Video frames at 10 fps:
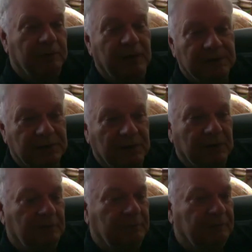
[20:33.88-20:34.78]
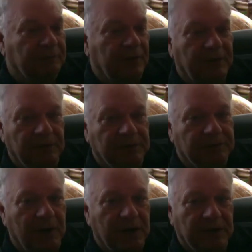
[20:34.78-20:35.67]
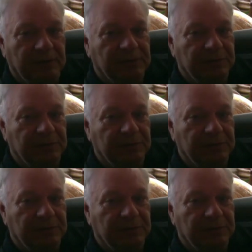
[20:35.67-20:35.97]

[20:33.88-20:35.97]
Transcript: that uh, the Flavians fought against